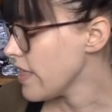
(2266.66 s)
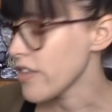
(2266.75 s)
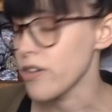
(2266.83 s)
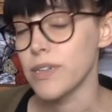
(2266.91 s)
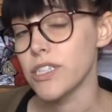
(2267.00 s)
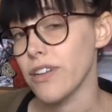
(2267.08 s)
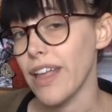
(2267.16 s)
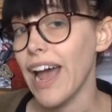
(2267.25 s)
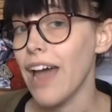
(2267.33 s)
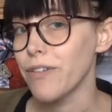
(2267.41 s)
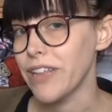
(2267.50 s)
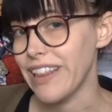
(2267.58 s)
the other ones are like,
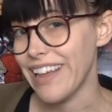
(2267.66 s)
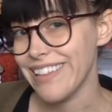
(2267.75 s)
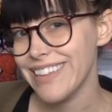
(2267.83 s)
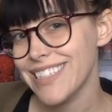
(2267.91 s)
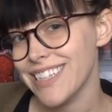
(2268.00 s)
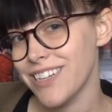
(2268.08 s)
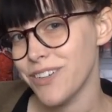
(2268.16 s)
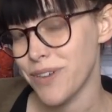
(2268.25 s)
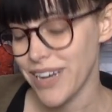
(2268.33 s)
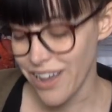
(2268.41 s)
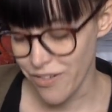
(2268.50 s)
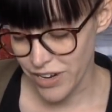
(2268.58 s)
I really like these and I don't
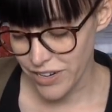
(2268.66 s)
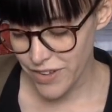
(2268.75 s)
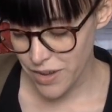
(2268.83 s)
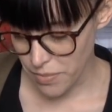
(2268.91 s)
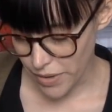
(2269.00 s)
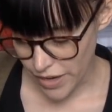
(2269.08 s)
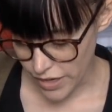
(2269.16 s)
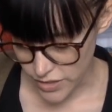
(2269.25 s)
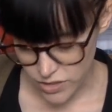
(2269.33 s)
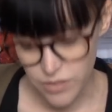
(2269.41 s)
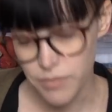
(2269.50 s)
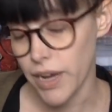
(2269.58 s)
want to get rid of it, but I
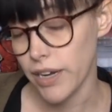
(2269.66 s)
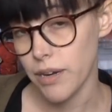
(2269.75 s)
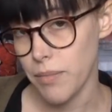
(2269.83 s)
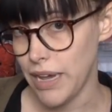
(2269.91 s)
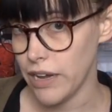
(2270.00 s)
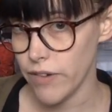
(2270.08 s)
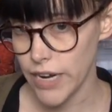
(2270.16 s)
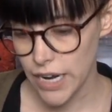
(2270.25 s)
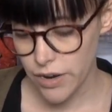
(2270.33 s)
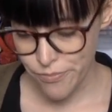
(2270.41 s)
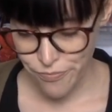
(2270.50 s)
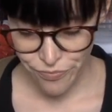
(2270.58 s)
also am not going to make it right
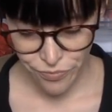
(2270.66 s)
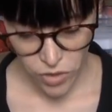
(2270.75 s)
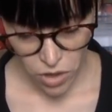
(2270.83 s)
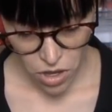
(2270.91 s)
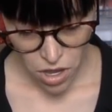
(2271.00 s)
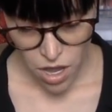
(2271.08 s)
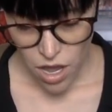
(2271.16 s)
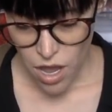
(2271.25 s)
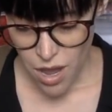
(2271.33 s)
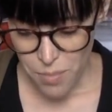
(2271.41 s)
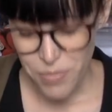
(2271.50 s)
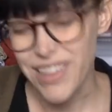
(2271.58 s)
now.
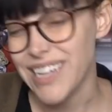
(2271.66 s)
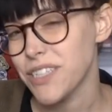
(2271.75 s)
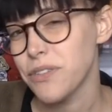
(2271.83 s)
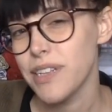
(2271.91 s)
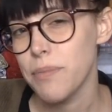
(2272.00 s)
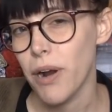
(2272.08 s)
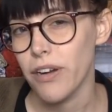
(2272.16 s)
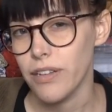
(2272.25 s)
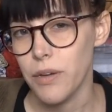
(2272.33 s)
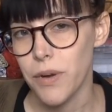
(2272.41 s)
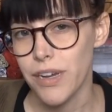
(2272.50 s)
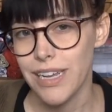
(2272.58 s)
But that's only
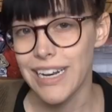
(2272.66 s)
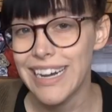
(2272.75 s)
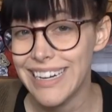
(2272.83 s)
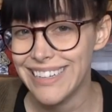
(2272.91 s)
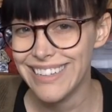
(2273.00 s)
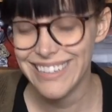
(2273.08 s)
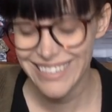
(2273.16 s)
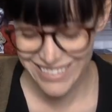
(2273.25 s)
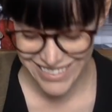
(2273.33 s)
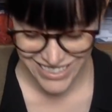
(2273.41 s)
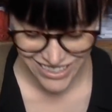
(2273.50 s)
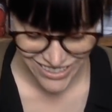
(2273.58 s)
partly working.
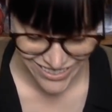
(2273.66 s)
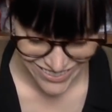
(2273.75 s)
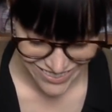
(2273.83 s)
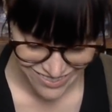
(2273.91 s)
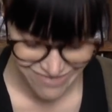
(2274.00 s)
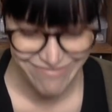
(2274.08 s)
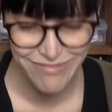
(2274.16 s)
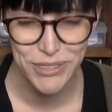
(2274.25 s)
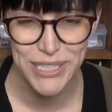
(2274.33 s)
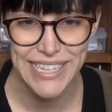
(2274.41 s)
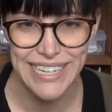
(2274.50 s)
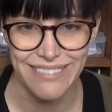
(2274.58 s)
So
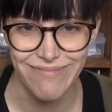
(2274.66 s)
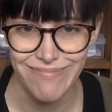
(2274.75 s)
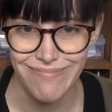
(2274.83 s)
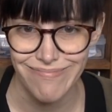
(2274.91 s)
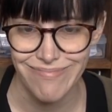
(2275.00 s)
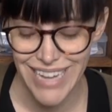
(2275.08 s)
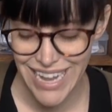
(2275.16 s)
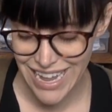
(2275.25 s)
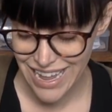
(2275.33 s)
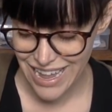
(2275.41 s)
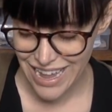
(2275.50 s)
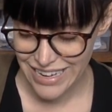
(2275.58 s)
we'll see.
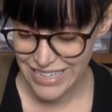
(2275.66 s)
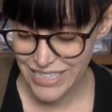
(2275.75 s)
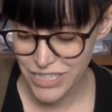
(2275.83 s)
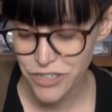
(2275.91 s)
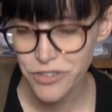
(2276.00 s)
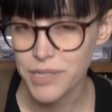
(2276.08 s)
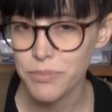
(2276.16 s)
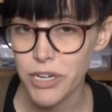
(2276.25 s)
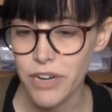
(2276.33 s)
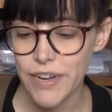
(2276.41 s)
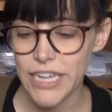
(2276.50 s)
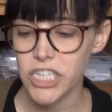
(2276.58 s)
Need to do some
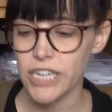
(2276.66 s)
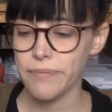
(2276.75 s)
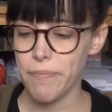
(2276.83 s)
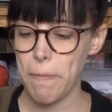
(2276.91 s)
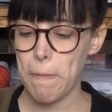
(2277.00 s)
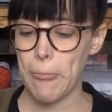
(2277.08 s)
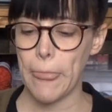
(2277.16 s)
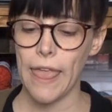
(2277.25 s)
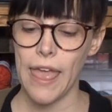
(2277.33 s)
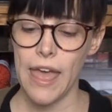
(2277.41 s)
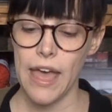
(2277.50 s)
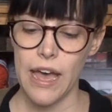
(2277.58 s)
rearranging.
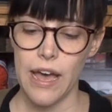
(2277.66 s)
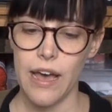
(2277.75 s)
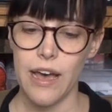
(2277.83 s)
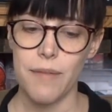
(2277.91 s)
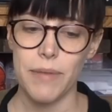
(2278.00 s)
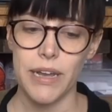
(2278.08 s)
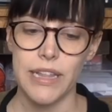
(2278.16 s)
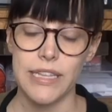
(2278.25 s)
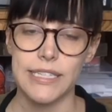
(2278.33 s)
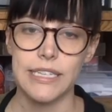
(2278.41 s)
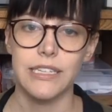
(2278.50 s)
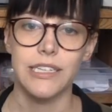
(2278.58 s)
I got
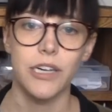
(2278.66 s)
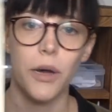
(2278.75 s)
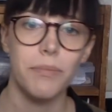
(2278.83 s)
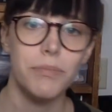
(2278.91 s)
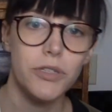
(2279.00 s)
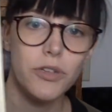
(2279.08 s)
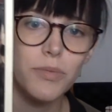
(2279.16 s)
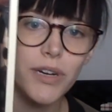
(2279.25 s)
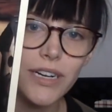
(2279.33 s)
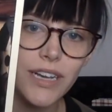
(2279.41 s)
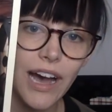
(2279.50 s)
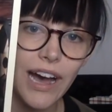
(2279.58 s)
this little
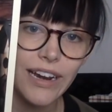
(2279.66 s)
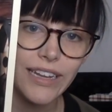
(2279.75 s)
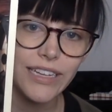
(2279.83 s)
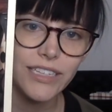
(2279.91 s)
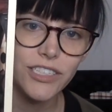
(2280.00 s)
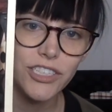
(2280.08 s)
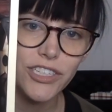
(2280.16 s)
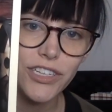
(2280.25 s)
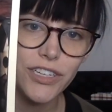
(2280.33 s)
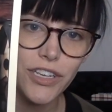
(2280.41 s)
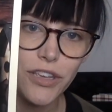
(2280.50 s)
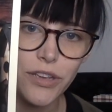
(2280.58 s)
Bluebird Cottage.
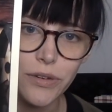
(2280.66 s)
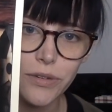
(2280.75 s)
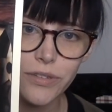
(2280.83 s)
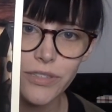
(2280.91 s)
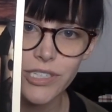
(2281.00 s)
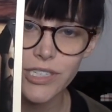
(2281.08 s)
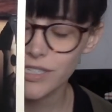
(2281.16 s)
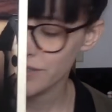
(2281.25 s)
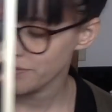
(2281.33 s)
Cute.